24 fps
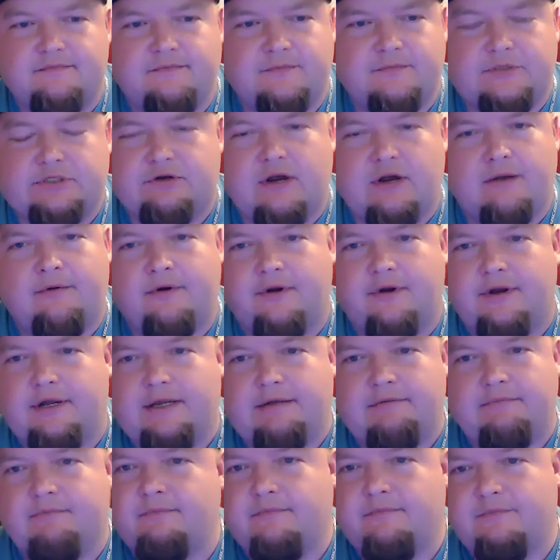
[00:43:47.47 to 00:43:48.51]

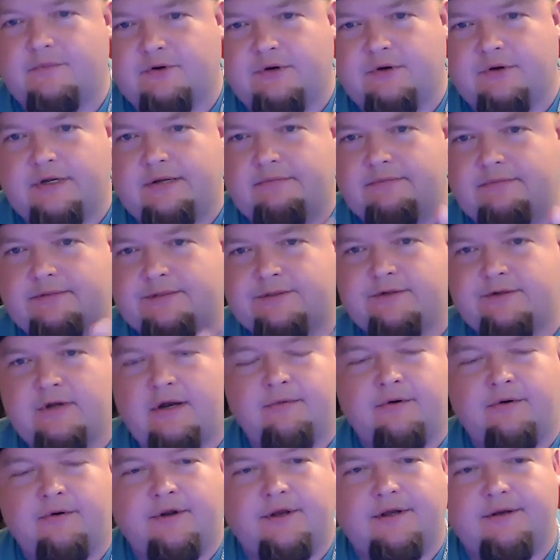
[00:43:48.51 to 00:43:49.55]
strawberry cream,
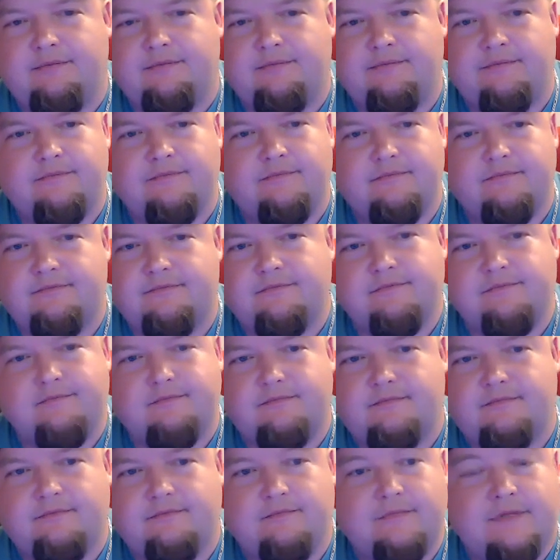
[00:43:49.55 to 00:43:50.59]
strawberry
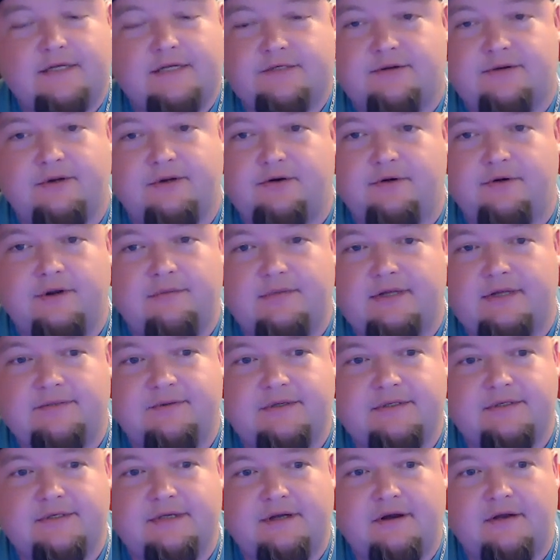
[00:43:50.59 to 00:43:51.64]
yeah, strawberry cream. That's
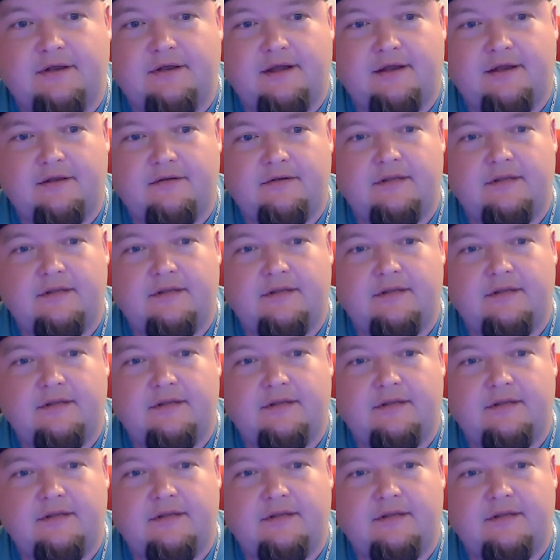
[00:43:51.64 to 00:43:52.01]
basically all I.